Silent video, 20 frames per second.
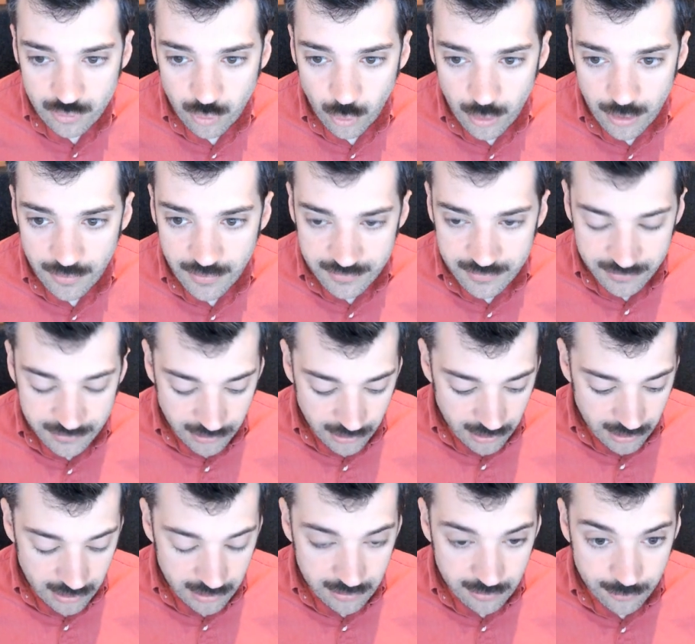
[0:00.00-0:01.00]
Toward the
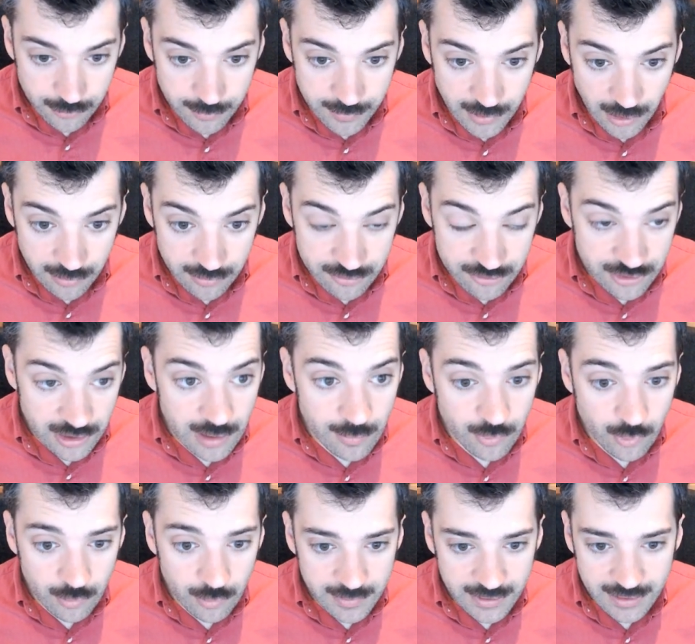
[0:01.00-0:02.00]
stern would be, on a
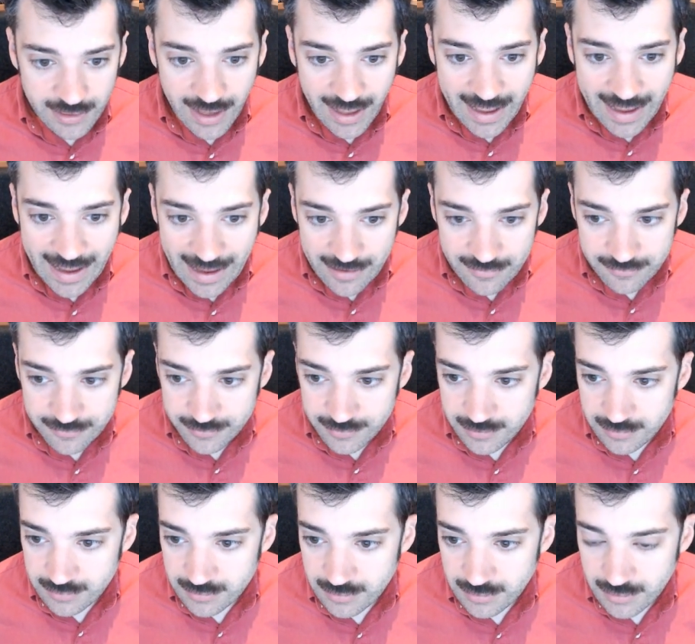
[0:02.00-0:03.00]
ship would be
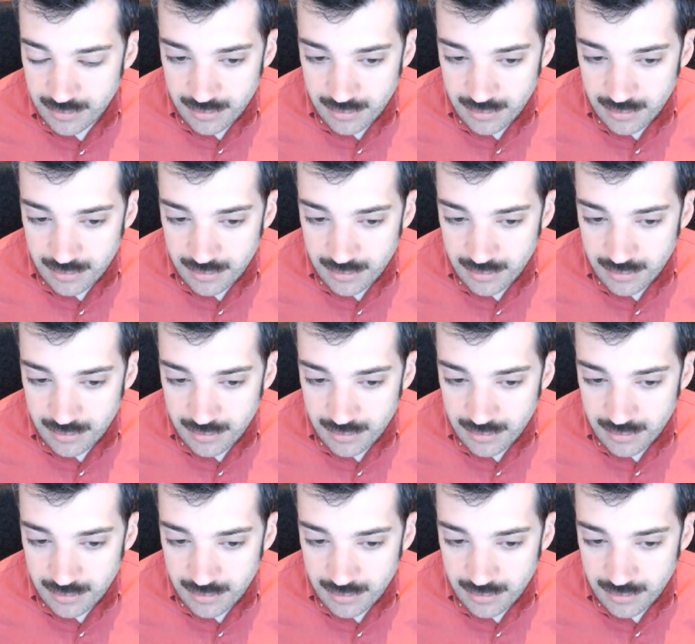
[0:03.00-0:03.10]
aft.